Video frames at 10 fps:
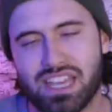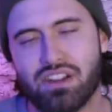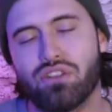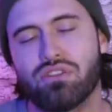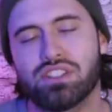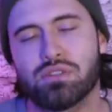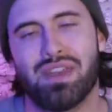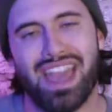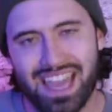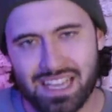
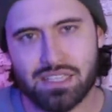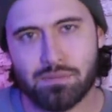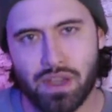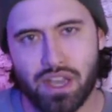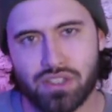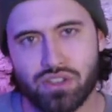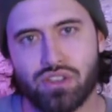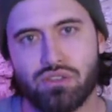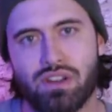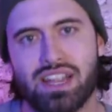terrorism experts
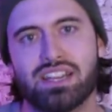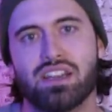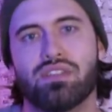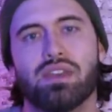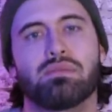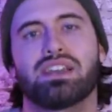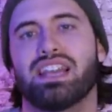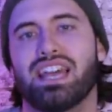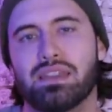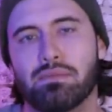on the radio them
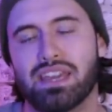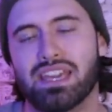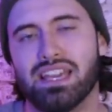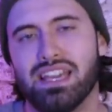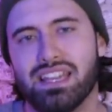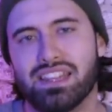claiming